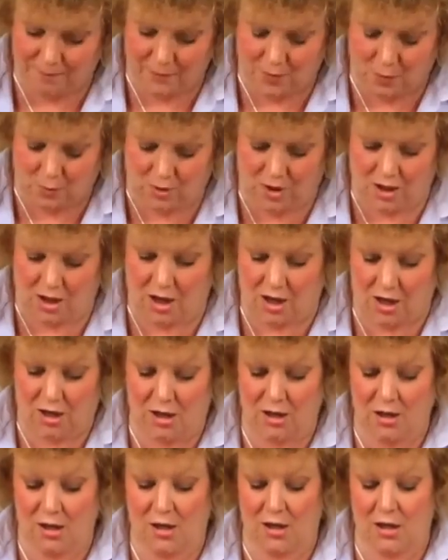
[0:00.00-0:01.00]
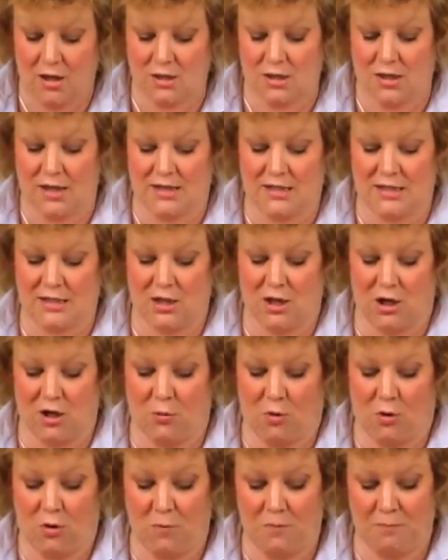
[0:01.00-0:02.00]
Okay, so that's the
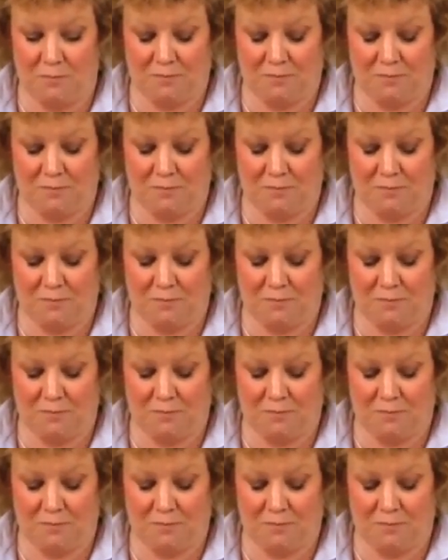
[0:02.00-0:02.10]
glue on.